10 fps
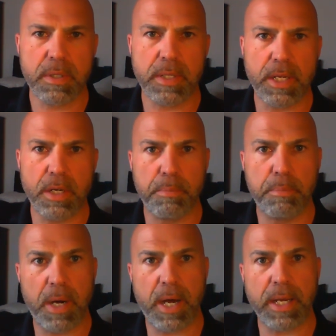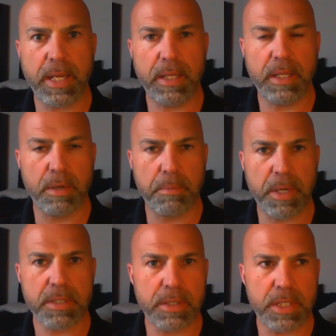that your body, that your
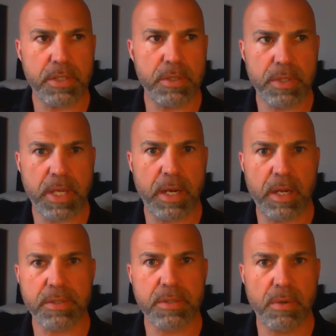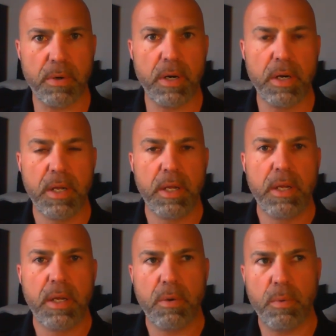muscle tissues cannot store,
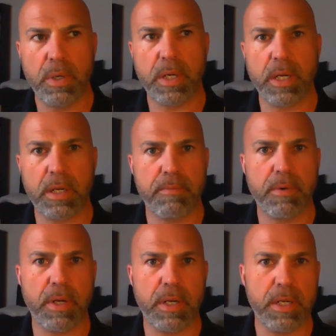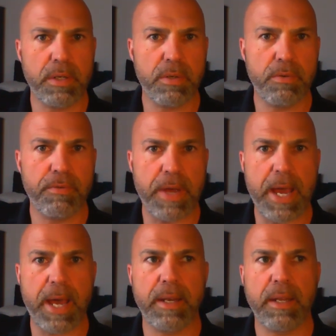will get converted into
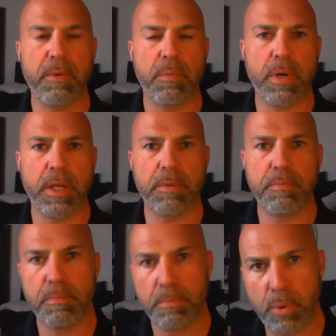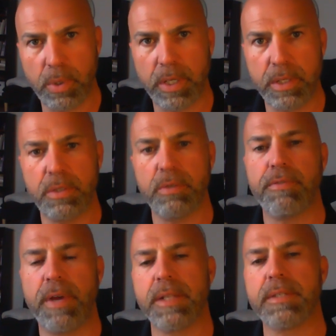fat and will get put into
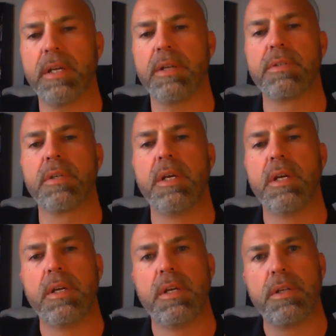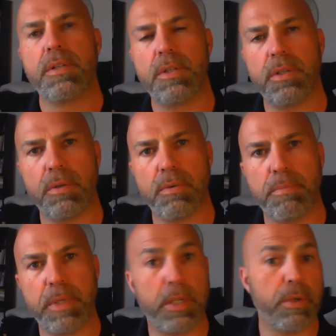fat cells to
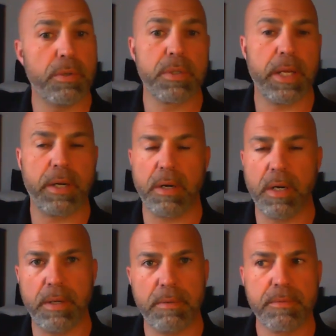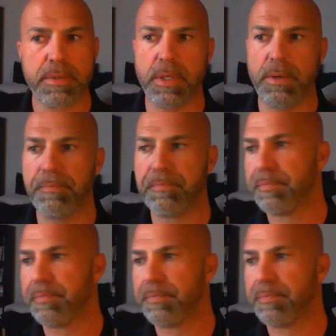be used later on. So